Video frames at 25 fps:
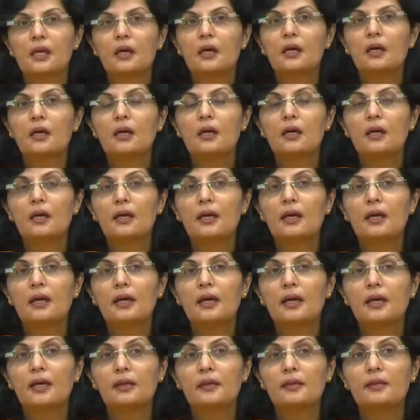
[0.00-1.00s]
Uh,
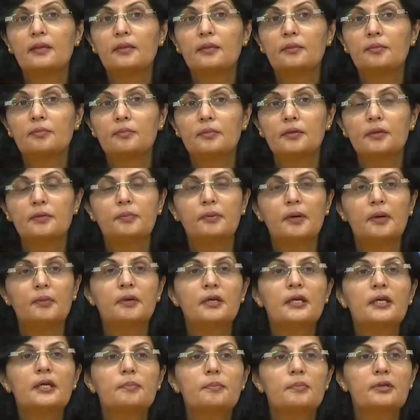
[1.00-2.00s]
uh the, the,
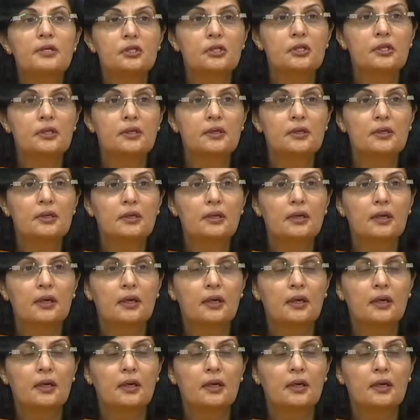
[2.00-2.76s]
permanent mission